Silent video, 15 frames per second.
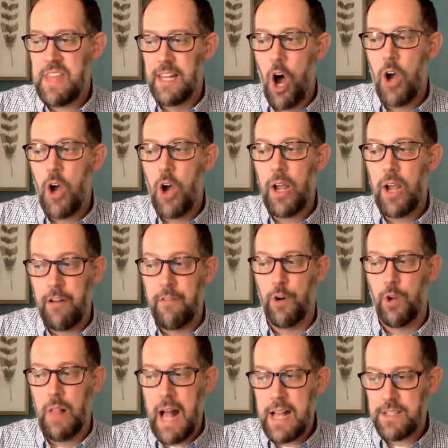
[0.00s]
they log in
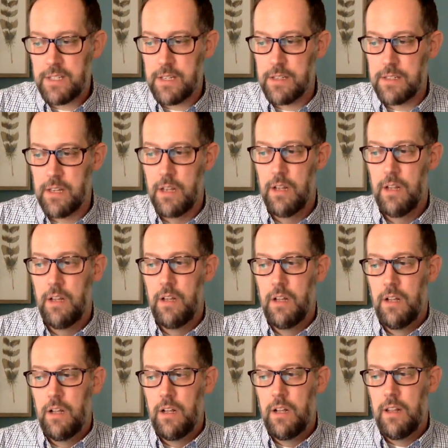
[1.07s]
for classes
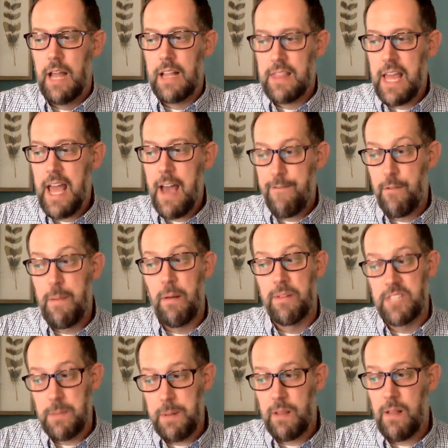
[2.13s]
like they have for Pell
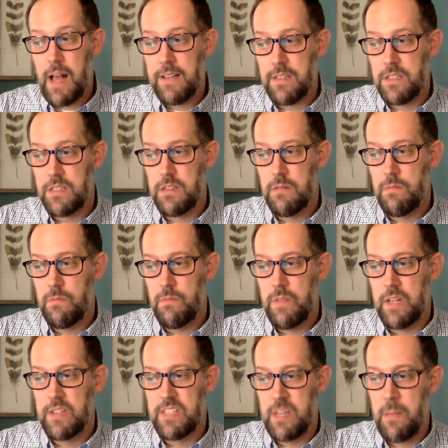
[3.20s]
Pacific classes
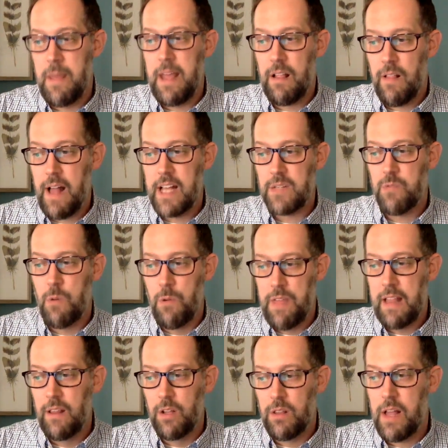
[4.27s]
than a CMA class? What will
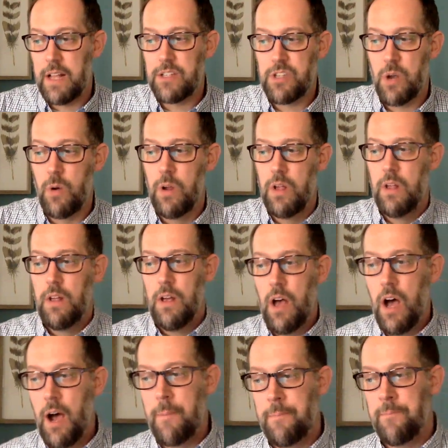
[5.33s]
that look like? So
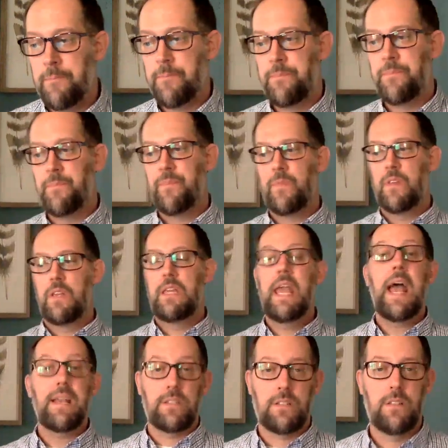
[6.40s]

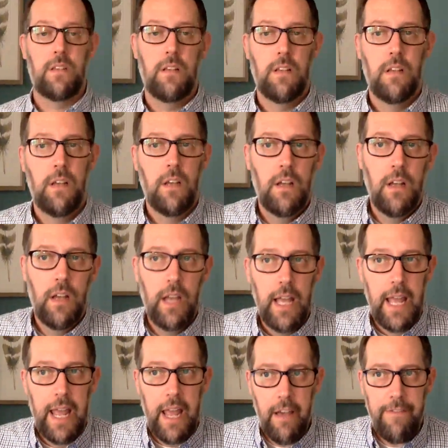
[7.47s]
yes,
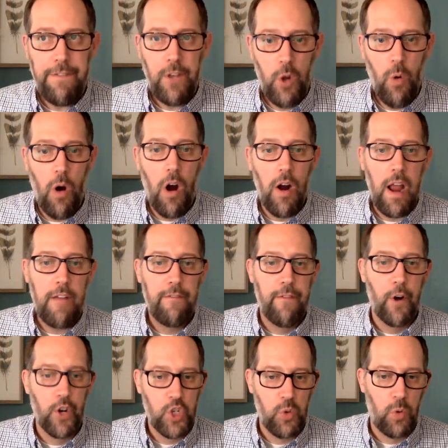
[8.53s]
if you are a
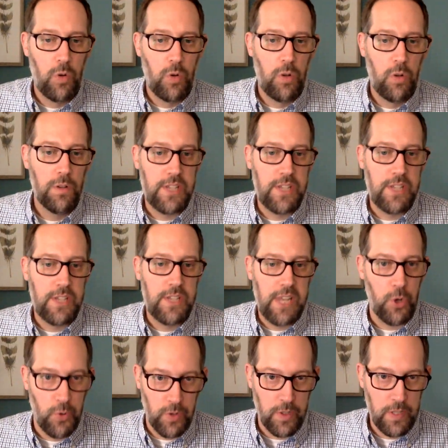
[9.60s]
virtual
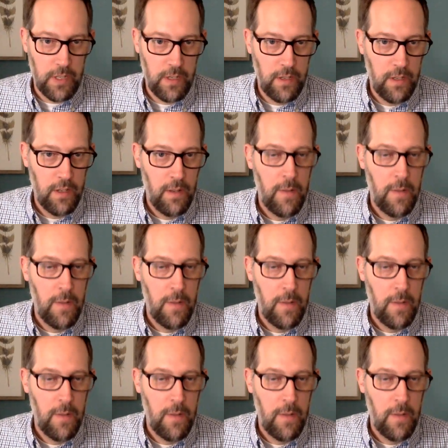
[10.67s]
CMA student,